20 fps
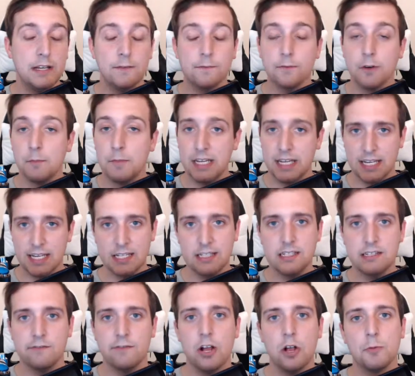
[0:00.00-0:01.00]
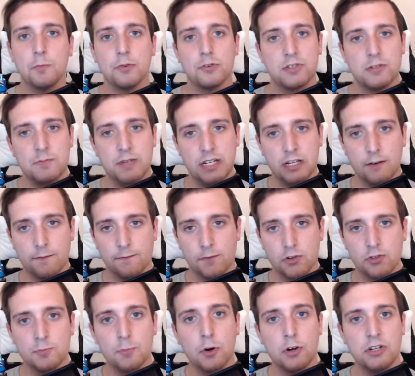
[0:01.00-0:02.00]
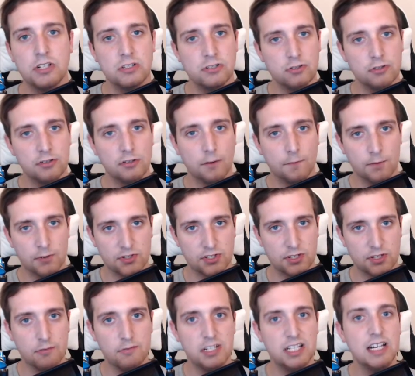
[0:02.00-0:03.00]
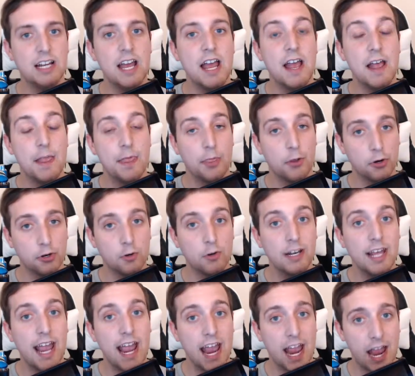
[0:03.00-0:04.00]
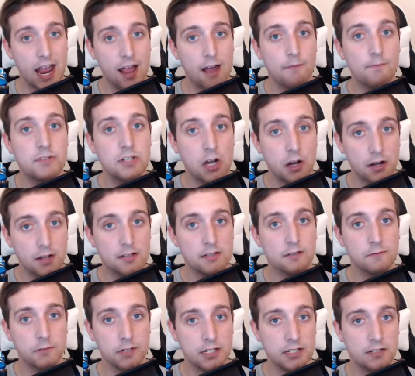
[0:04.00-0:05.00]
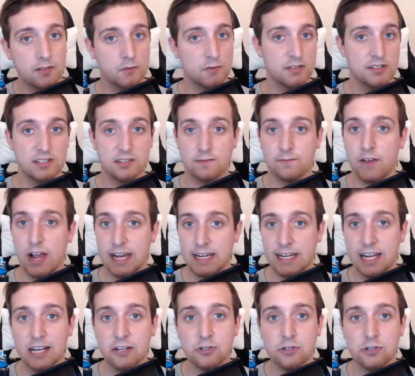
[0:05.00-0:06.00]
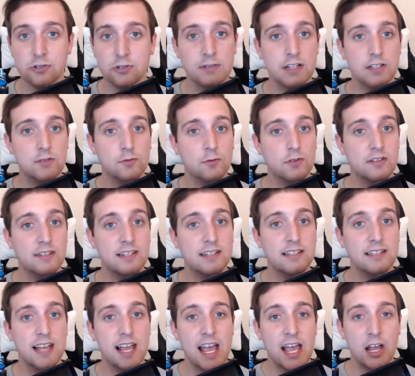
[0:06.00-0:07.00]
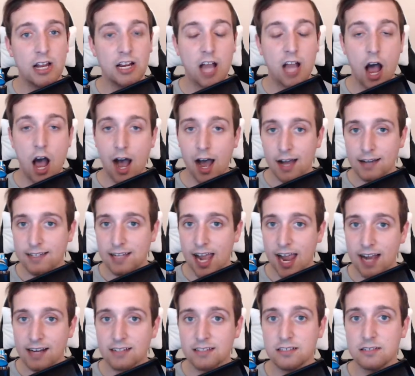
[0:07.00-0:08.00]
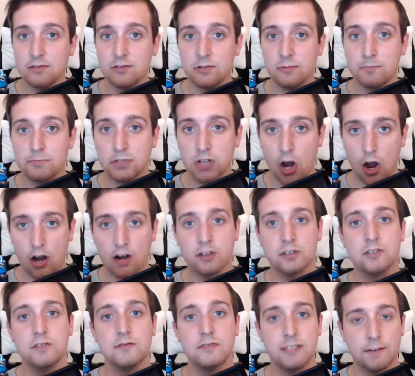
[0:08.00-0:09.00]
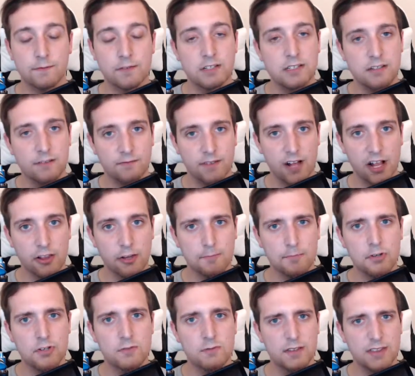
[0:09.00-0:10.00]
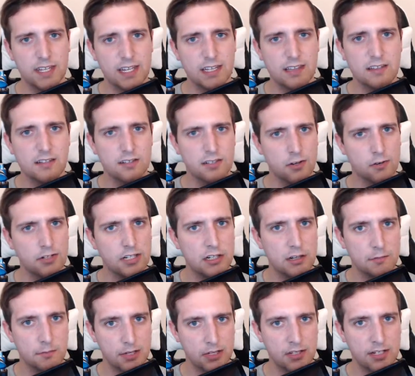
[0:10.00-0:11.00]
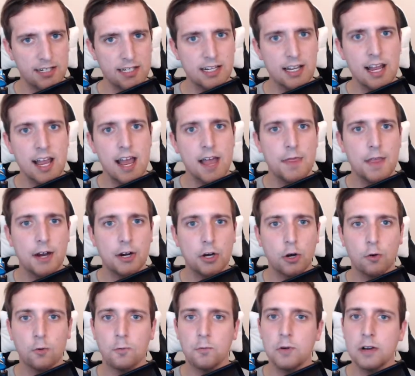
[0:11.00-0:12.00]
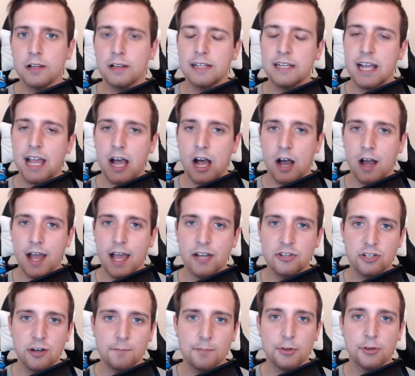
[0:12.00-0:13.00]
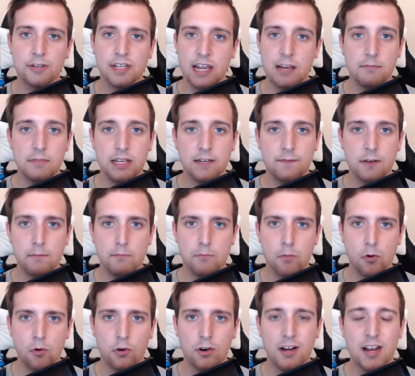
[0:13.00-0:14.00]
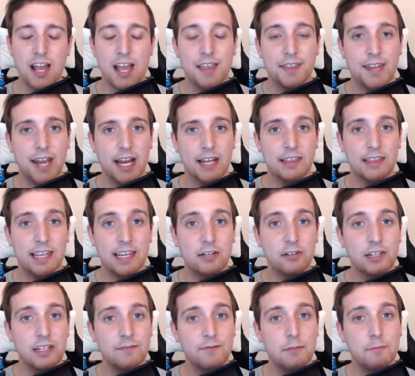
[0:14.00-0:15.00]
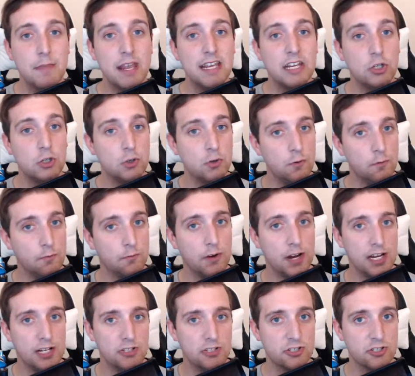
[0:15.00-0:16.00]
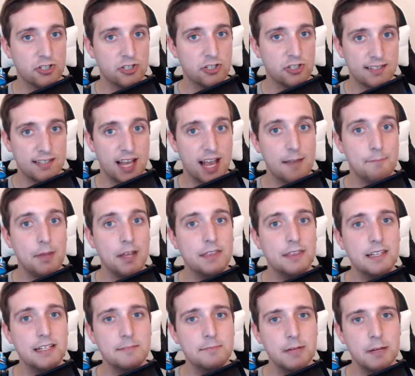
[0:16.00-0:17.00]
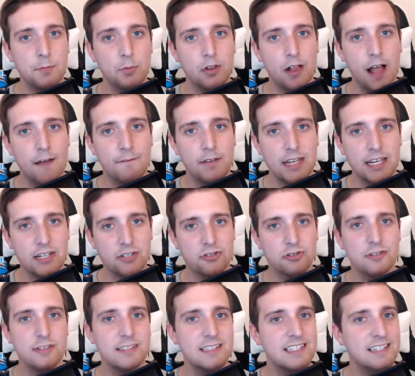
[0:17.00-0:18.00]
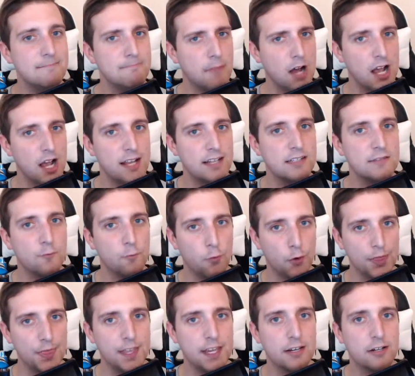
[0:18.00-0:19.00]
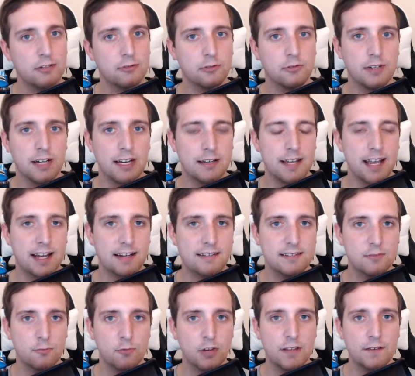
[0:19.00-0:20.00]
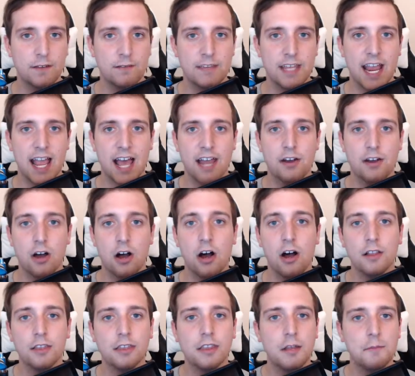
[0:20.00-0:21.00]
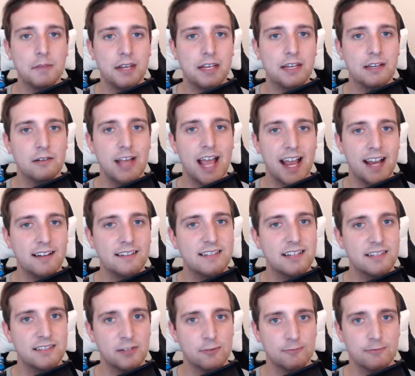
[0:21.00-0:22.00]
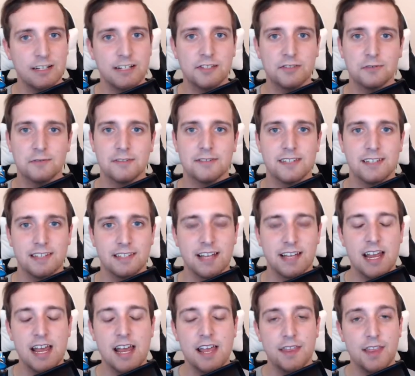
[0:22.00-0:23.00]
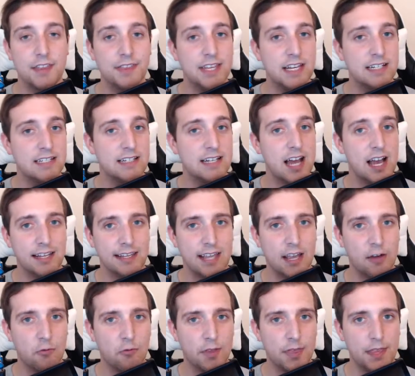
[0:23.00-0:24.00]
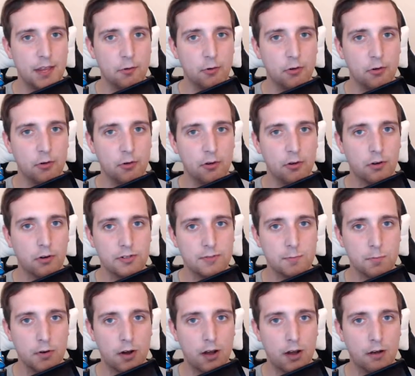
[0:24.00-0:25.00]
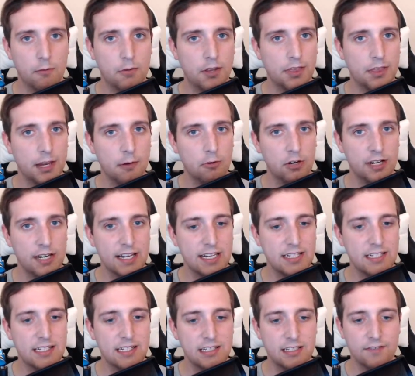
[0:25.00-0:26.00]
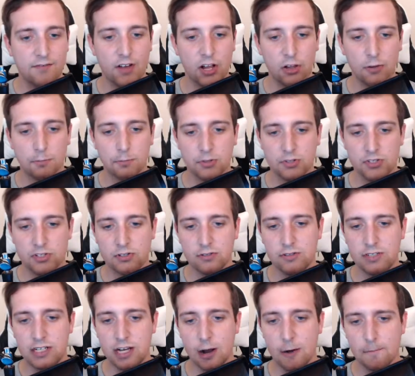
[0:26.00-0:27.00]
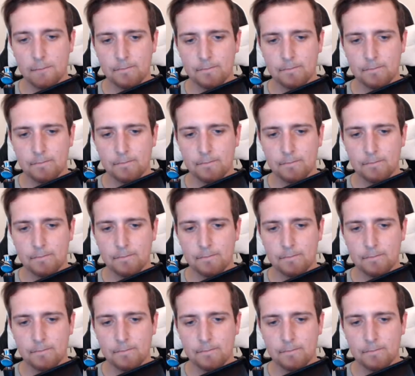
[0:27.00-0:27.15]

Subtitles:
from an indie developer to being a first-party studio for Sony, they're going to have tons of resources, financial resources, contacts to talk to different developers within the Sony community that could really edge up their game even more. They could even make new franchises. I bet these people have interesting minds of what they could create next if they had unlimited access and resources that they did not get when they were when they were an indie developer studio.